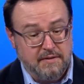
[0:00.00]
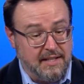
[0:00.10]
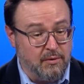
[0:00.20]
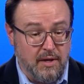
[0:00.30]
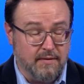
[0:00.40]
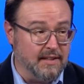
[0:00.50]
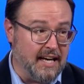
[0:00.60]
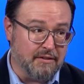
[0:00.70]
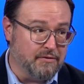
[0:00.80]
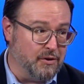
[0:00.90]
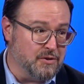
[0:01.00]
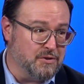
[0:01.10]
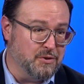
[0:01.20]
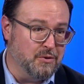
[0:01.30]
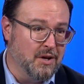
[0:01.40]
And then we have a lot of
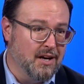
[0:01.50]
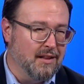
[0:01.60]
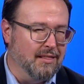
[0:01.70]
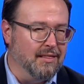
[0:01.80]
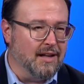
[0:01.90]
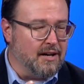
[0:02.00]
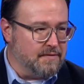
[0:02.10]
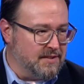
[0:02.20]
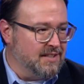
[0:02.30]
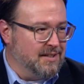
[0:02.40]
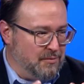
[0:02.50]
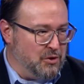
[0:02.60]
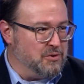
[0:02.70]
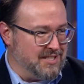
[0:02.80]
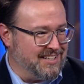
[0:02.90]
folks who loved
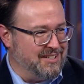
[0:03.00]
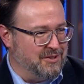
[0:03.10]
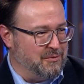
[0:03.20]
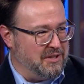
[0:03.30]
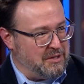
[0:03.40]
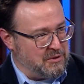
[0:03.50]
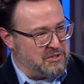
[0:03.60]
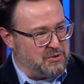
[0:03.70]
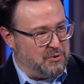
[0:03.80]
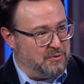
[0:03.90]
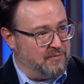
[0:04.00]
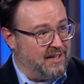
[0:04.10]
music when they were in school.